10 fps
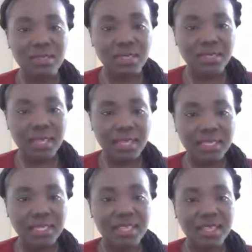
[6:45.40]
send
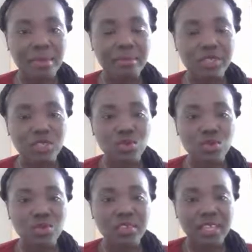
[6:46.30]
them
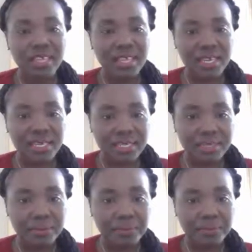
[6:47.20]
to the units.
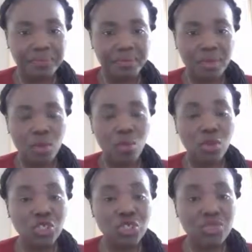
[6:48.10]

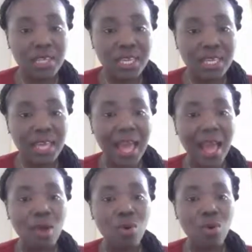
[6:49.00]
What you need
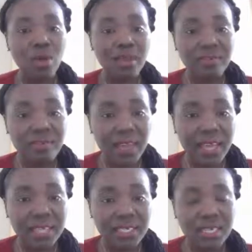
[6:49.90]
are
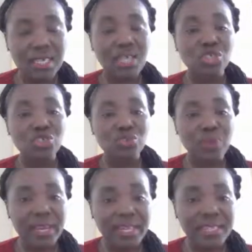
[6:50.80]
qualified,
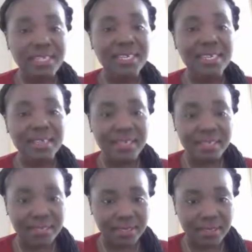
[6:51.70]
trained
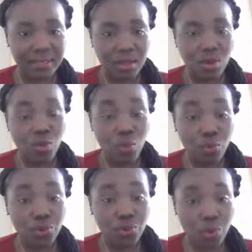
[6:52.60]
nurses who would
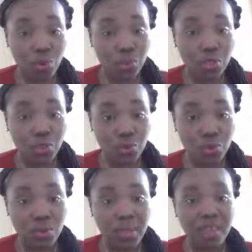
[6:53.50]
know what to do
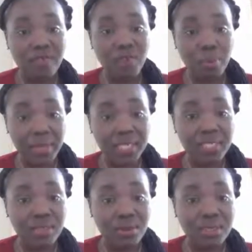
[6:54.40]
if your patient's
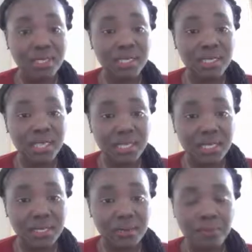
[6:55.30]
condition
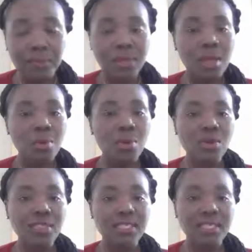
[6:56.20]
changes.
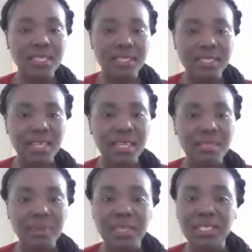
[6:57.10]
Porters can send
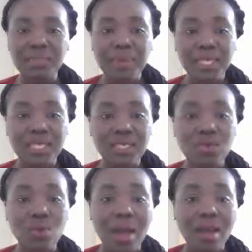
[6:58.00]
patients who
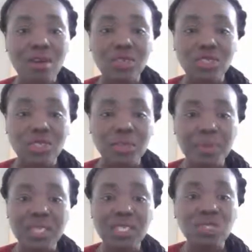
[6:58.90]
are conscious,
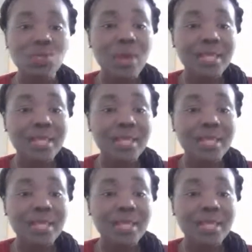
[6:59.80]
patients who are